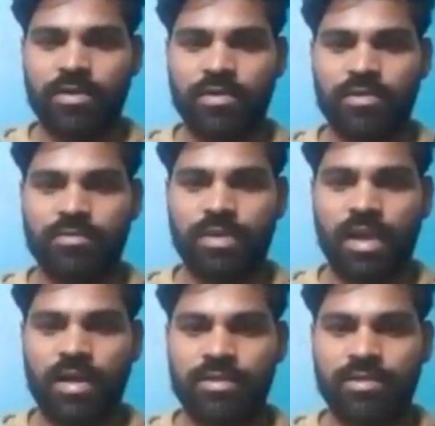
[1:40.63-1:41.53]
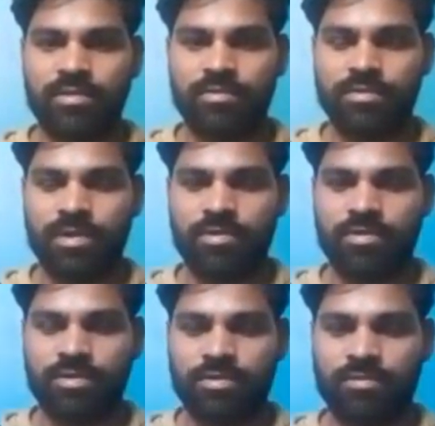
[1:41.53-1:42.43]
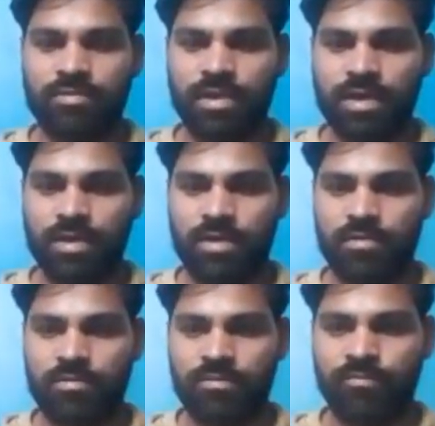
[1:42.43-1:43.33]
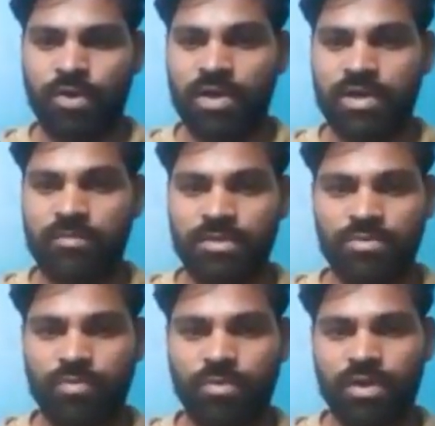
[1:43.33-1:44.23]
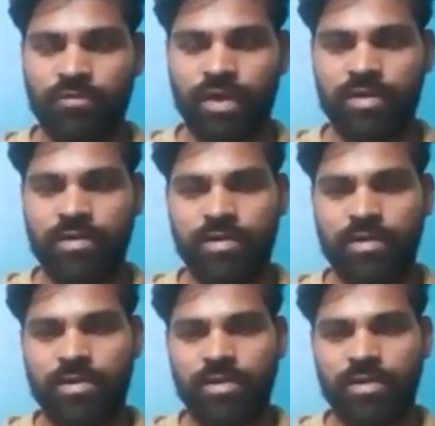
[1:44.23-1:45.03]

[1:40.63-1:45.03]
and the boiler drum is no more required,